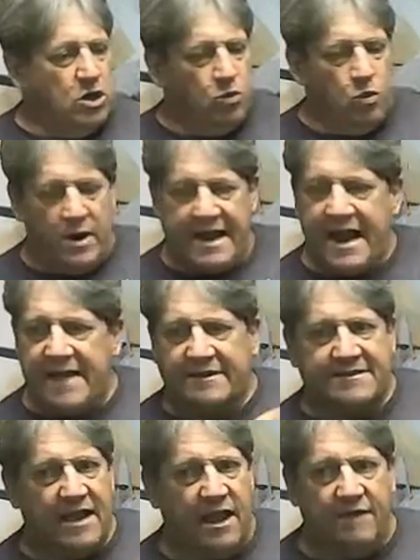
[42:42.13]
when I got the
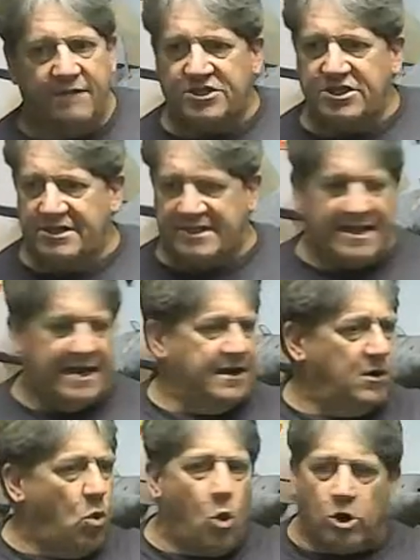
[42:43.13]
television, sent
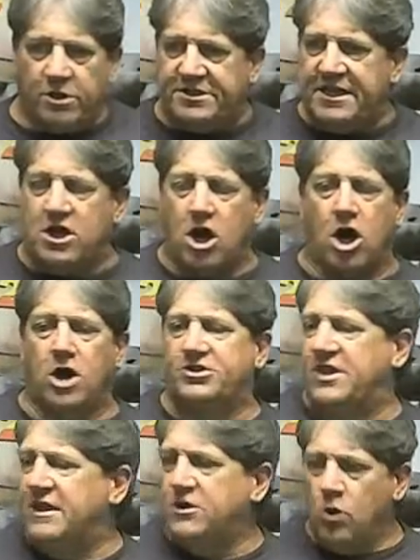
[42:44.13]
in warranty cards,
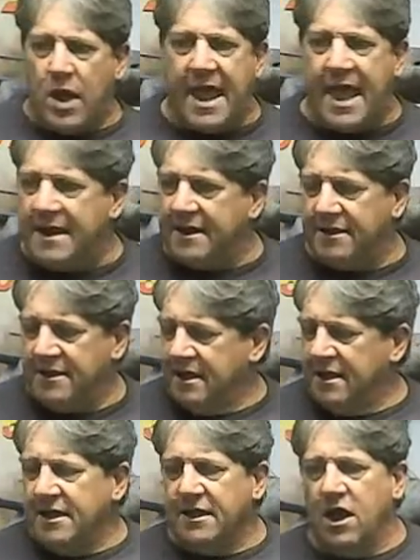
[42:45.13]
they knew I had an
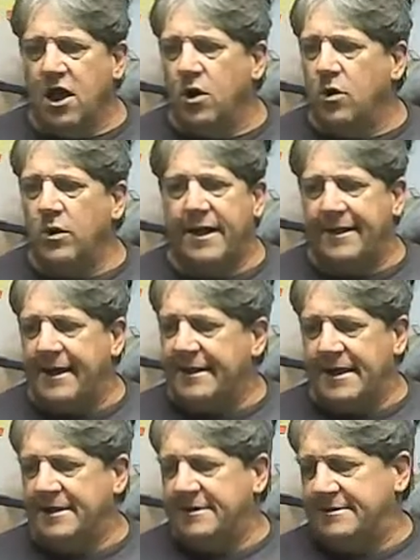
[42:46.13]

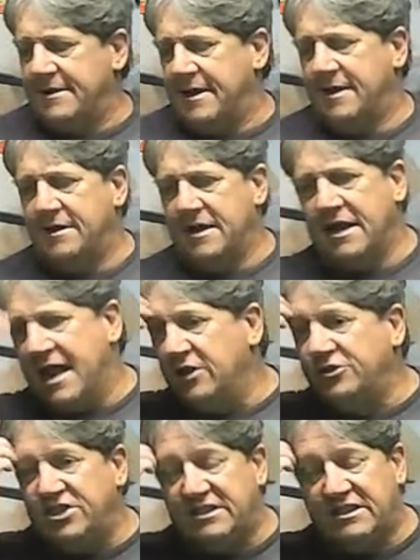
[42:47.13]

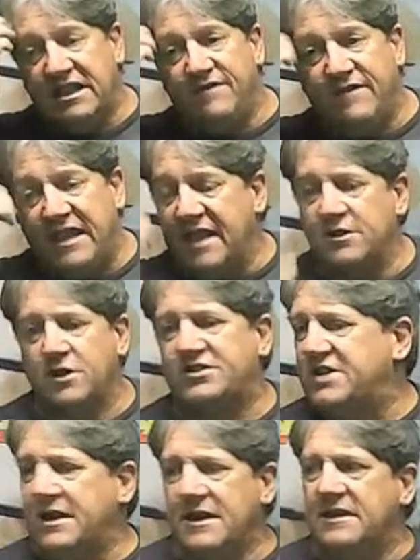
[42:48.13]
LG TV, and they're
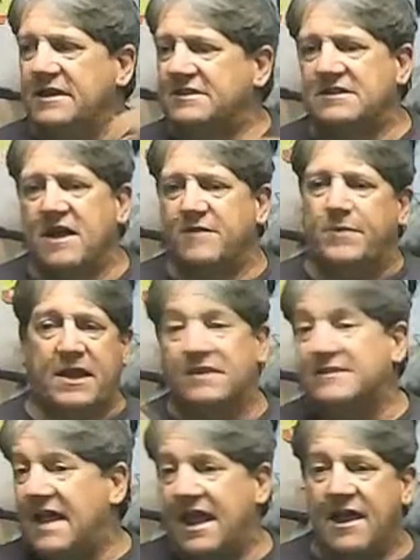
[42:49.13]
sending this stuff
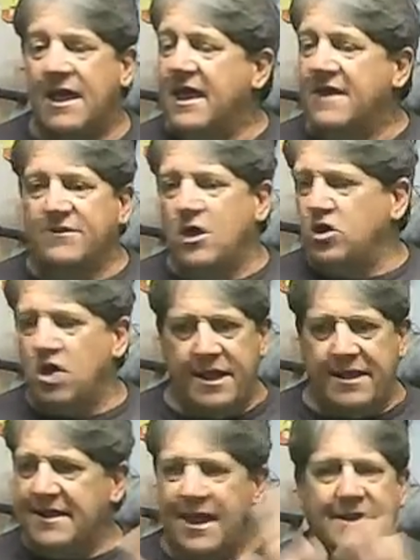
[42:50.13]
because I had
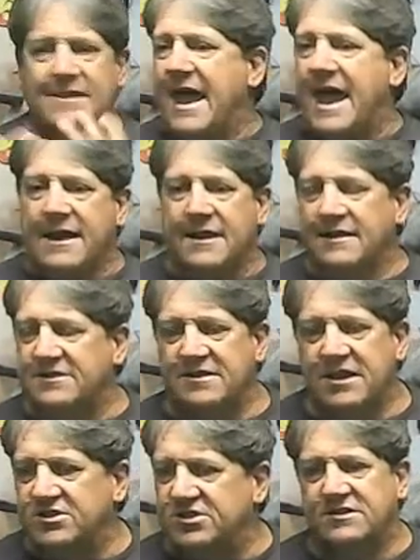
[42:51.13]
none of that.
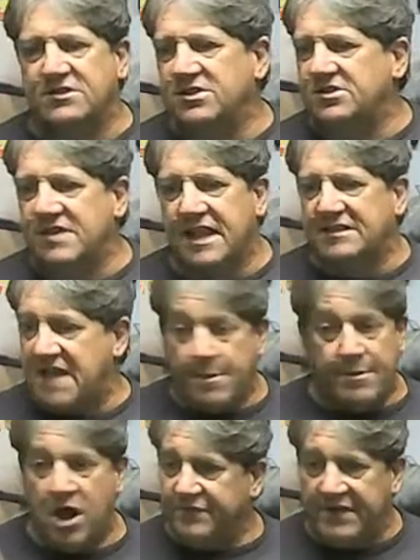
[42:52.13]
It's
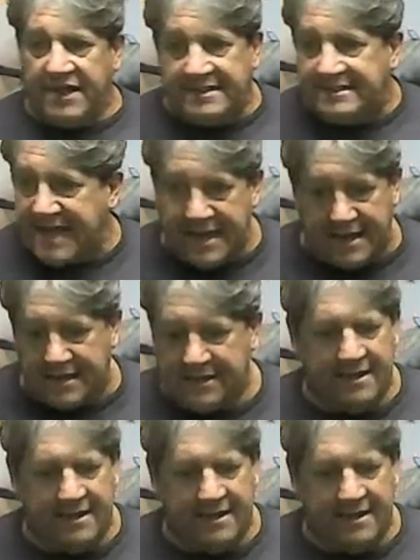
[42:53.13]
coming off the antenna.